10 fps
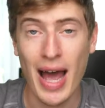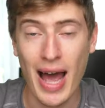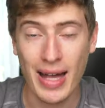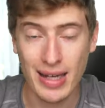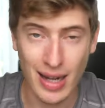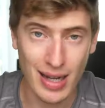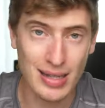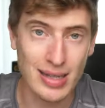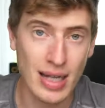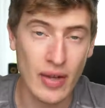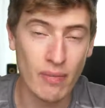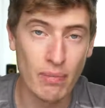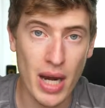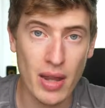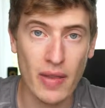And like I said, even
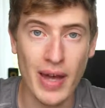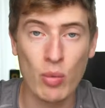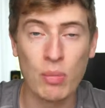better than that,